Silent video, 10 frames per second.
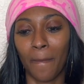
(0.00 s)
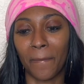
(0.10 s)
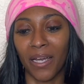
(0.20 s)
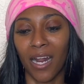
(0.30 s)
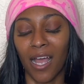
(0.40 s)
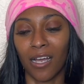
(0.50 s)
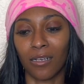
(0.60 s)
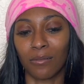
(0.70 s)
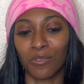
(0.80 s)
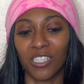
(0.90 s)
but
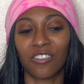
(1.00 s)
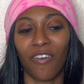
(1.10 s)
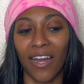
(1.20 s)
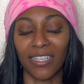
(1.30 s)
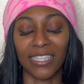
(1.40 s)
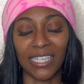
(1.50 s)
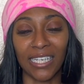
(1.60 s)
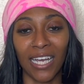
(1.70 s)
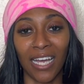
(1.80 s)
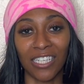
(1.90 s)
just
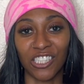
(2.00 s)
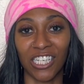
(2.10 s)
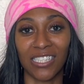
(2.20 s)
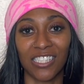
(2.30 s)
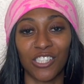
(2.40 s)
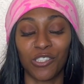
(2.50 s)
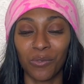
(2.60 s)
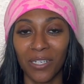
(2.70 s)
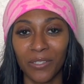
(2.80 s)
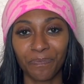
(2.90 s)
finally gotten a chance to
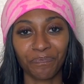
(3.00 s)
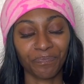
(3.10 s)
do it.